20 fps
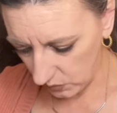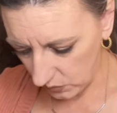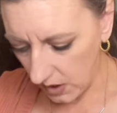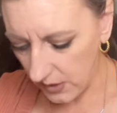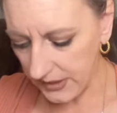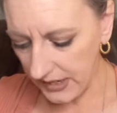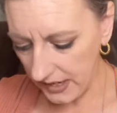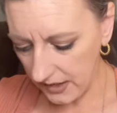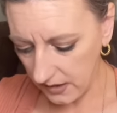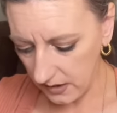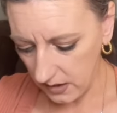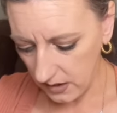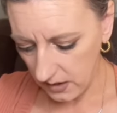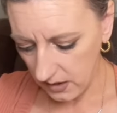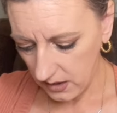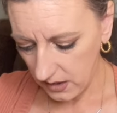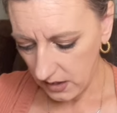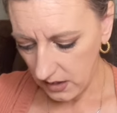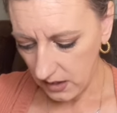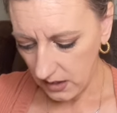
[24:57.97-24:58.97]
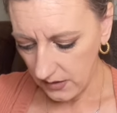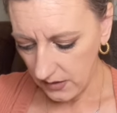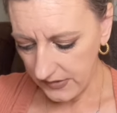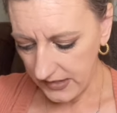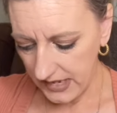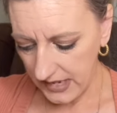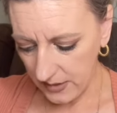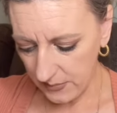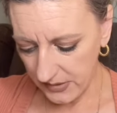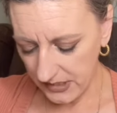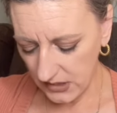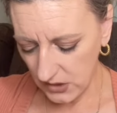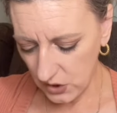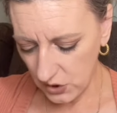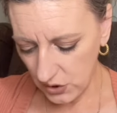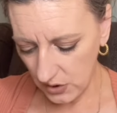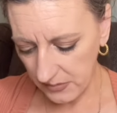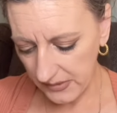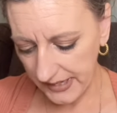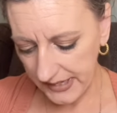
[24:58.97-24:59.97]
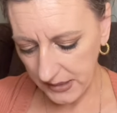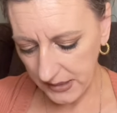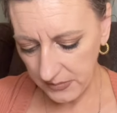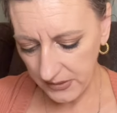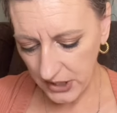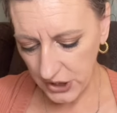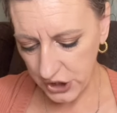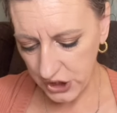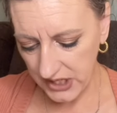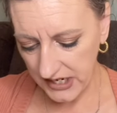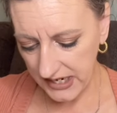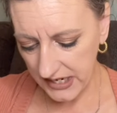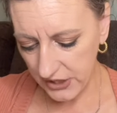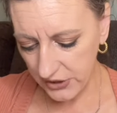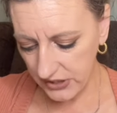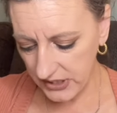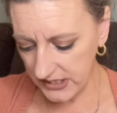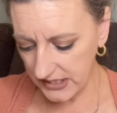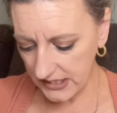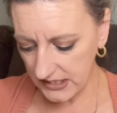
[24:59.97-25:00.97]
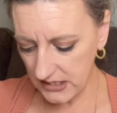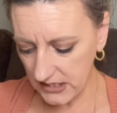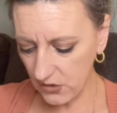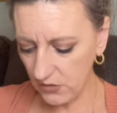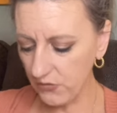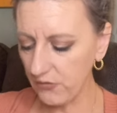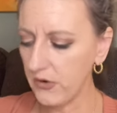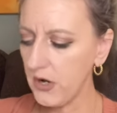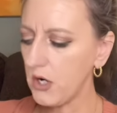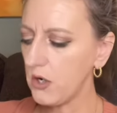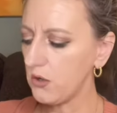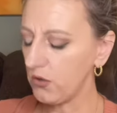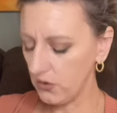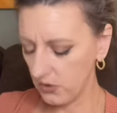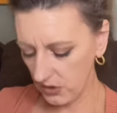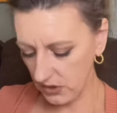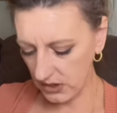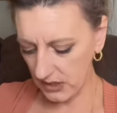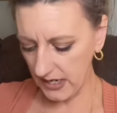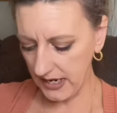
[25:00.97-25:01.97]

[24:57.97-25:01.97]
oh yeah, the ambient strobe lighting blush in iridescent rose,